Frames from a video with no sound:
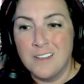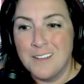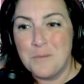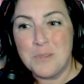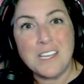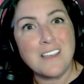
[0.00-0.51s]

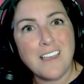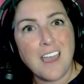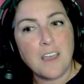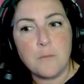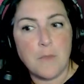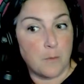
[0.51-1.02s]
play a
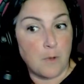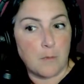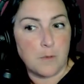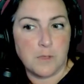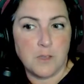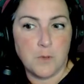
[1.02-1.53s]
game. I
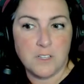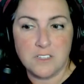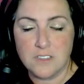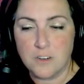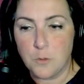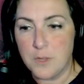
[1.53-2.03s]
probably will in a
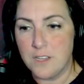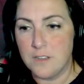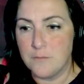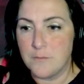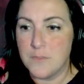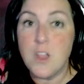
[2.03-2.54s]
little bit.
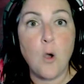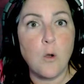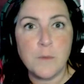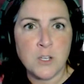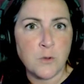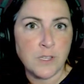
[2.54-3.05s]
No, I'm
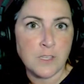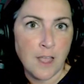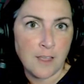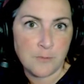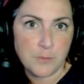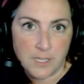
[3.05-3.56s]
not going
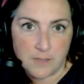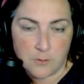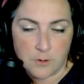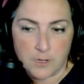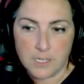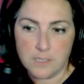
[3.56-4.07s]
live playing
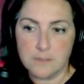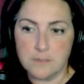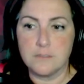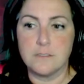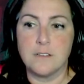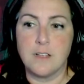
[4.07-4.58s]
Fortnite.
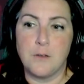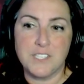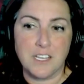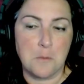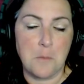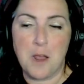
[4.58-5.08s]
I was
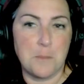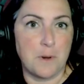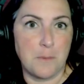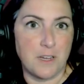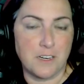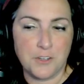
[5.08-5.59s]
thinking about it, but I'm
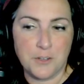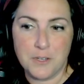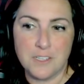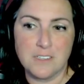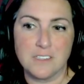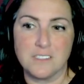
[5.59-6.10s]
not going to do it
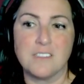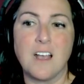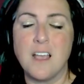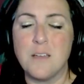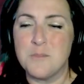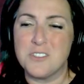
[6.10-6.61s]
because
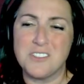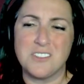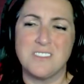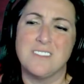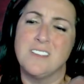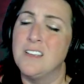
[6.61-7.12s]
I'm just
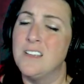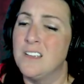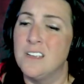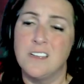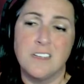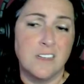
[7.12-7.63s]

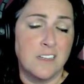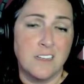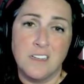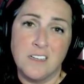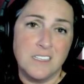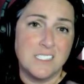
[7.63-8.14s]

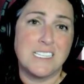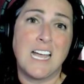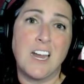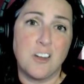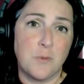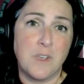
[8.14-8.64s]

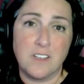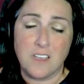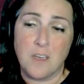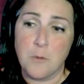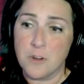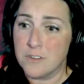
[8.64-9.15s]
tired of being on
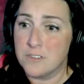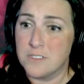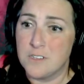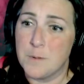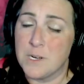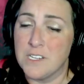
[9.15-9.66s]
camera.
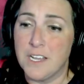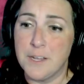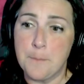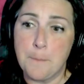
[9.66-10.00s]
I'm not going to lie.